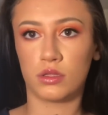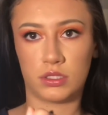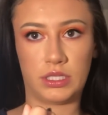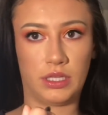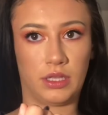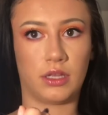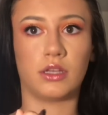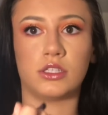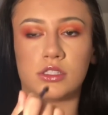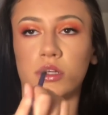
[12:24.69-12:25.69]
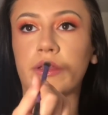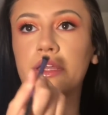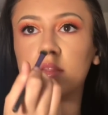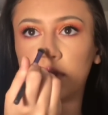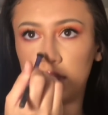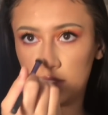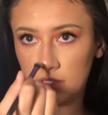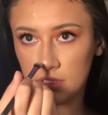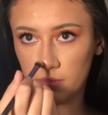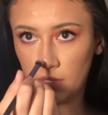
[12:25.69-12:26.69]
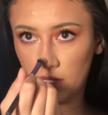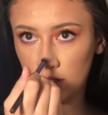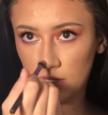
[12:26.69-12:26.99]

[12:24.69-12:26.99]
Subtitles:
See, like, I just don't like the way that looks on me.